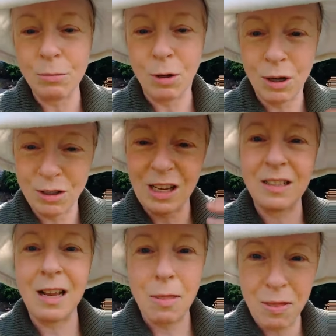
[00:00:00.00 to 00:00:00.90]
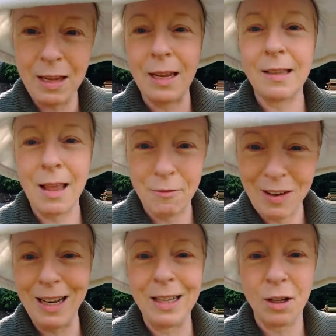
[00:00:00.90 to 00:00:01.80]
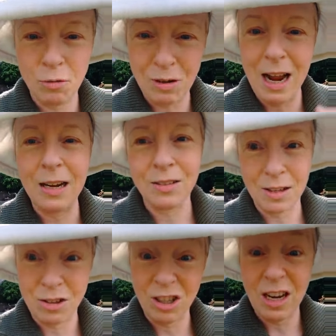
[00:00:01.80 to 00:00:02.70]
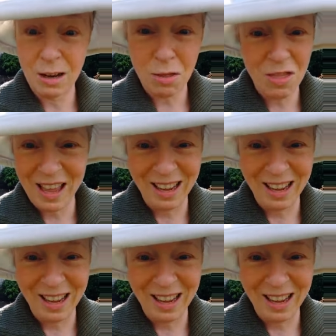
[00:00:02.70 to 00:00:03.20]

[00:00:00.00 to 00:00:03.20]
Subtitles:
because it's that thinking and that feeling that creates the genetic thing.